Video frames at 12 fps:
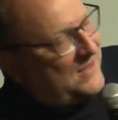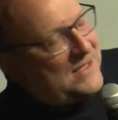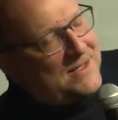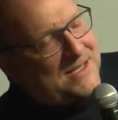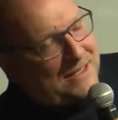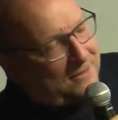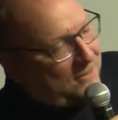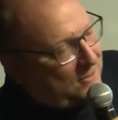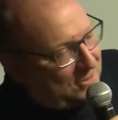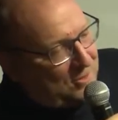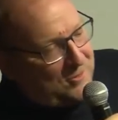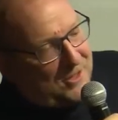
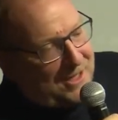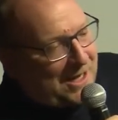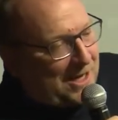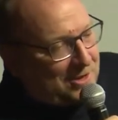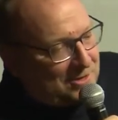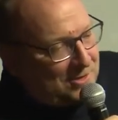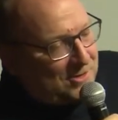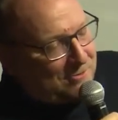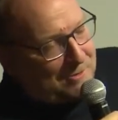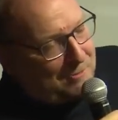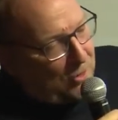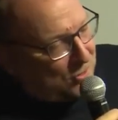Satellite communications
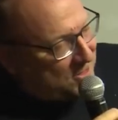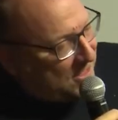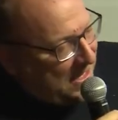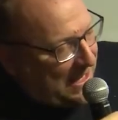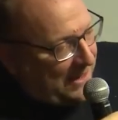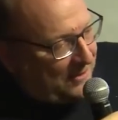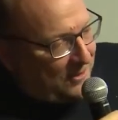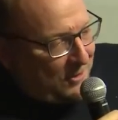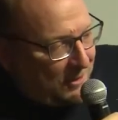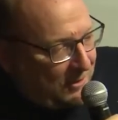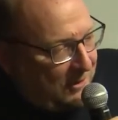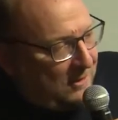were mostly
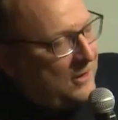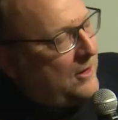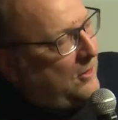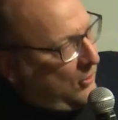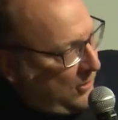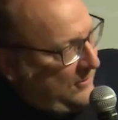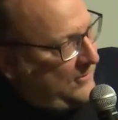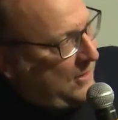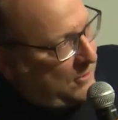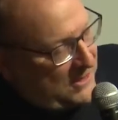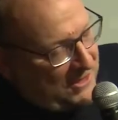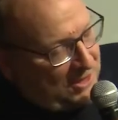analog, or if they
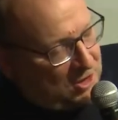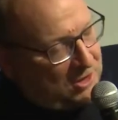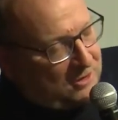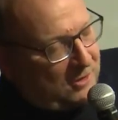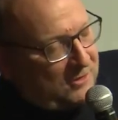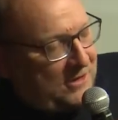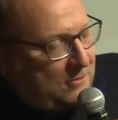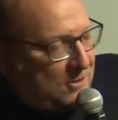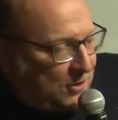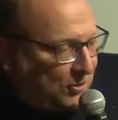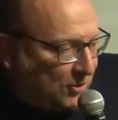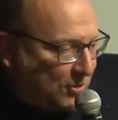were digital, they were
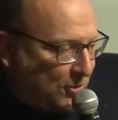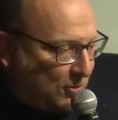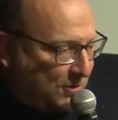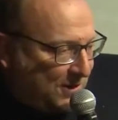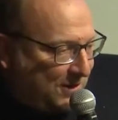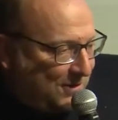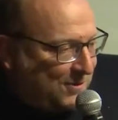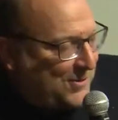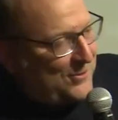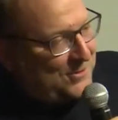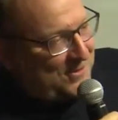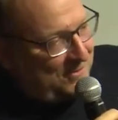not coded, so
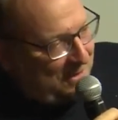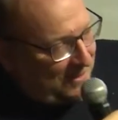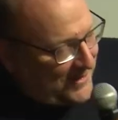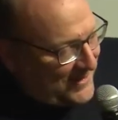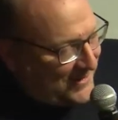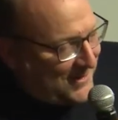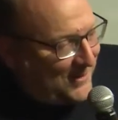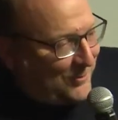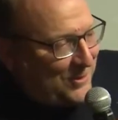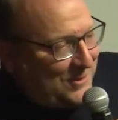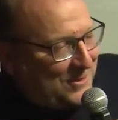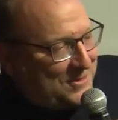it was very easy to
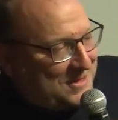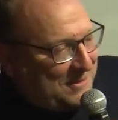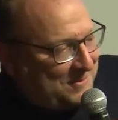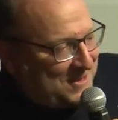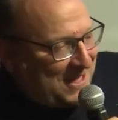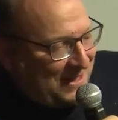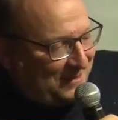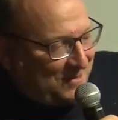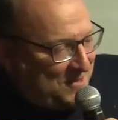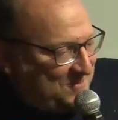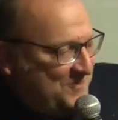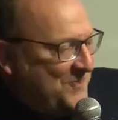intercept
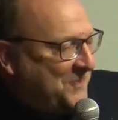SATCOM.